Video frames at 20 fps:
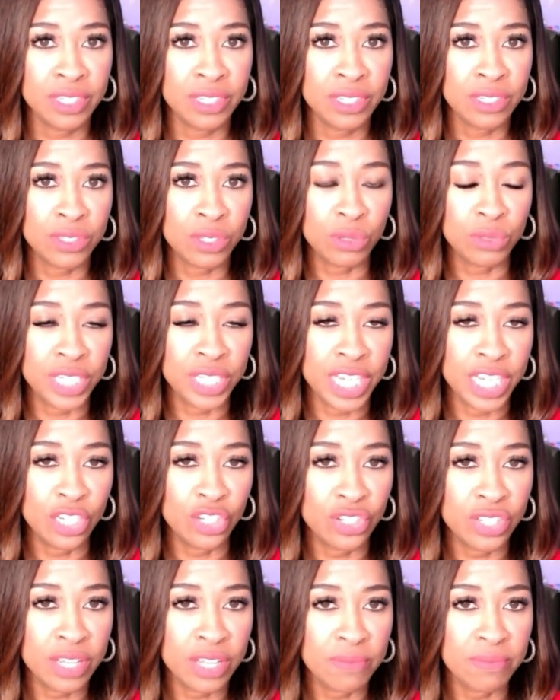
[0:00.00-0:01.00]
So
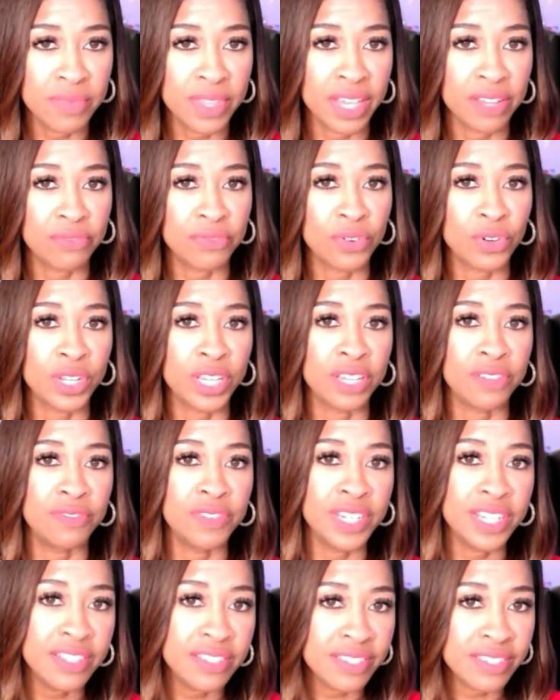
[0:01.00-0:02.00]
teach them that
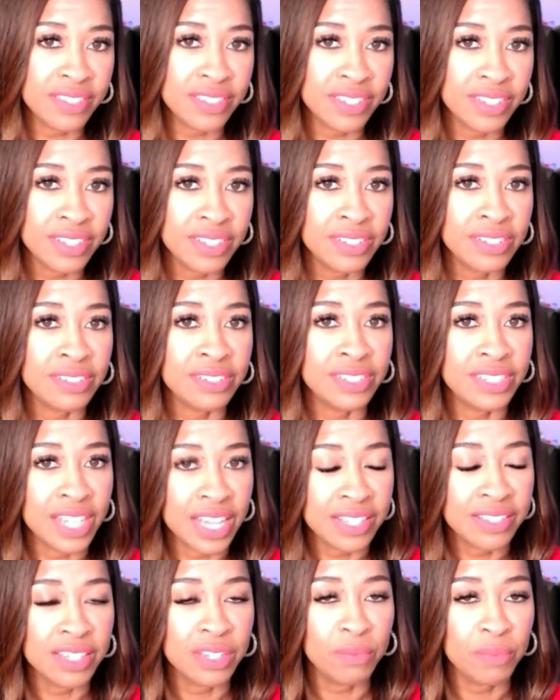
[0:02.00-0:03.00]
forgiveness
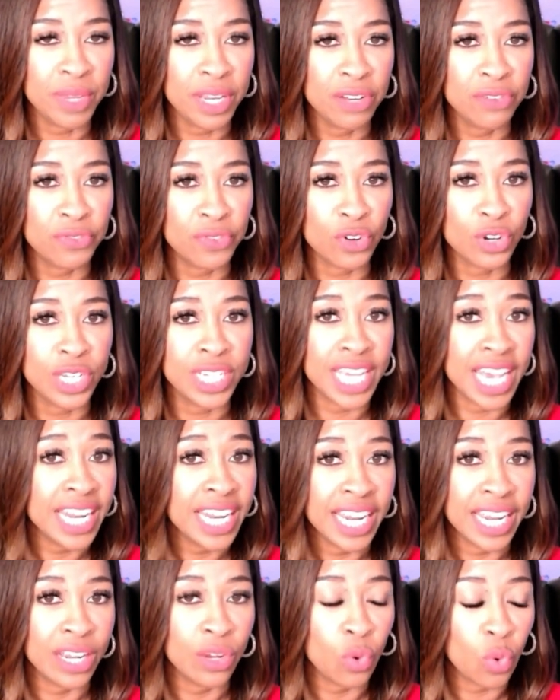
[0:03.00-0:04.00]
doesn't mean
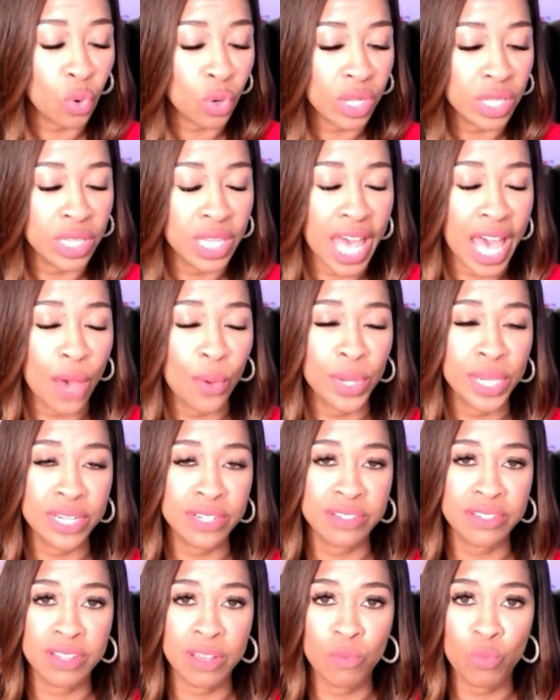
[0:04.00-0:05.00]
forgetting or allowing
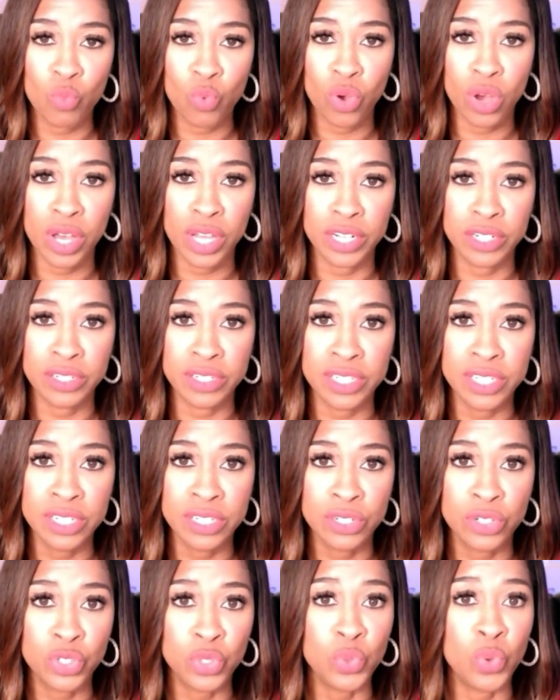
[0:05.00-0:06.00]
someone
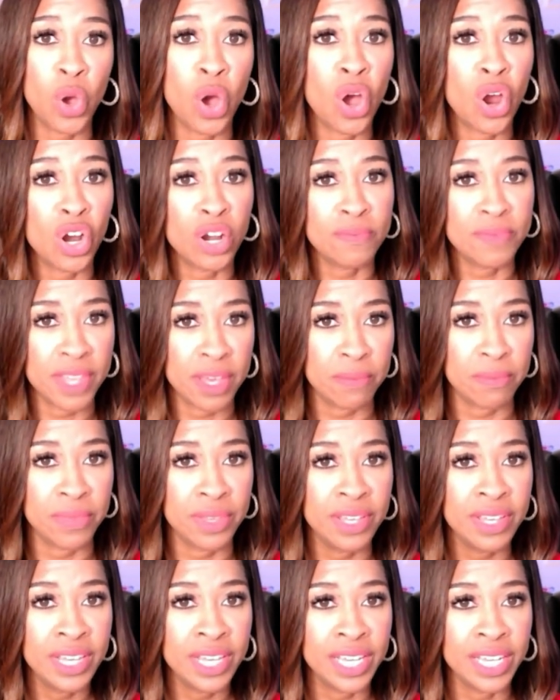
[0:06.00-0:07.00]
to harm them.
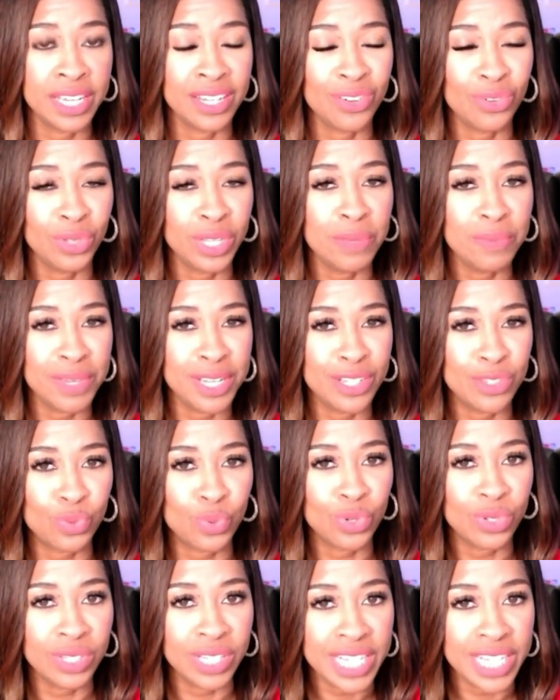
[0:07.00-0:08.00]
It only means
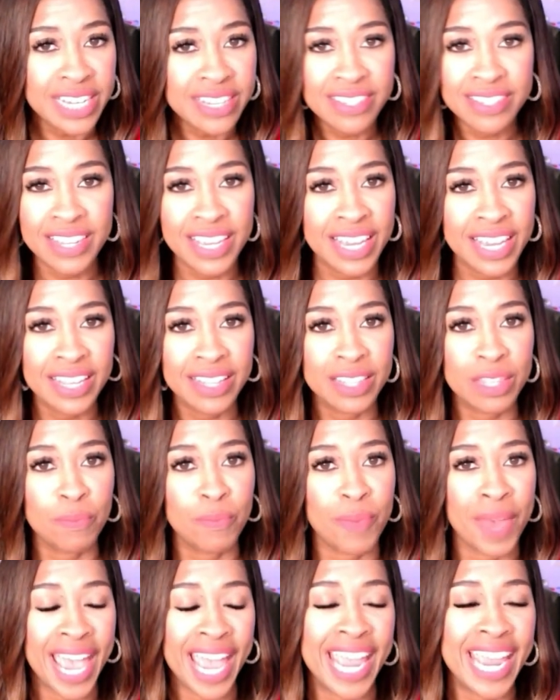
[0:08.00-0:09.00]
releasing the
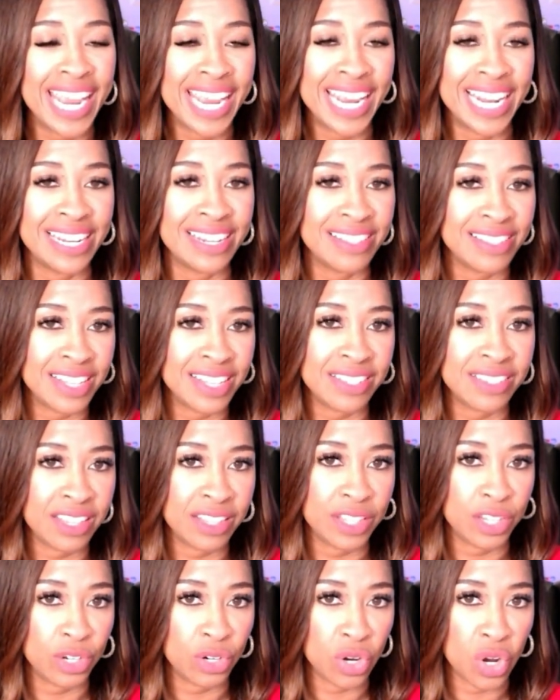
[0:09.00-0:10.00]
pain that's
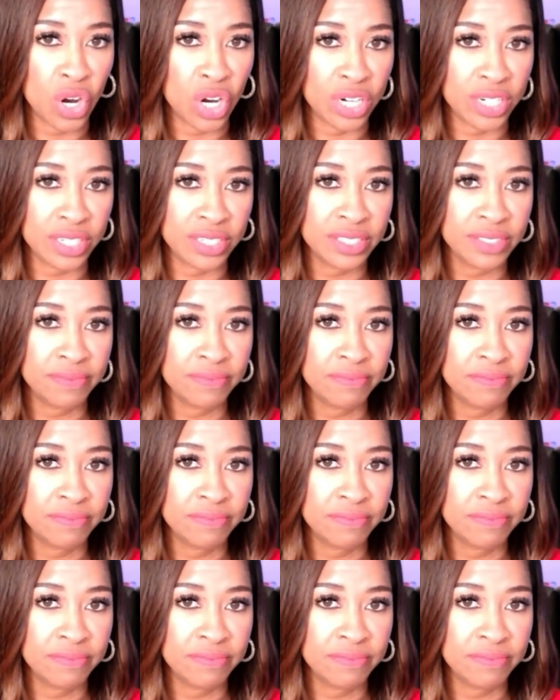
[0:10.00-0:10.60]
in their heart.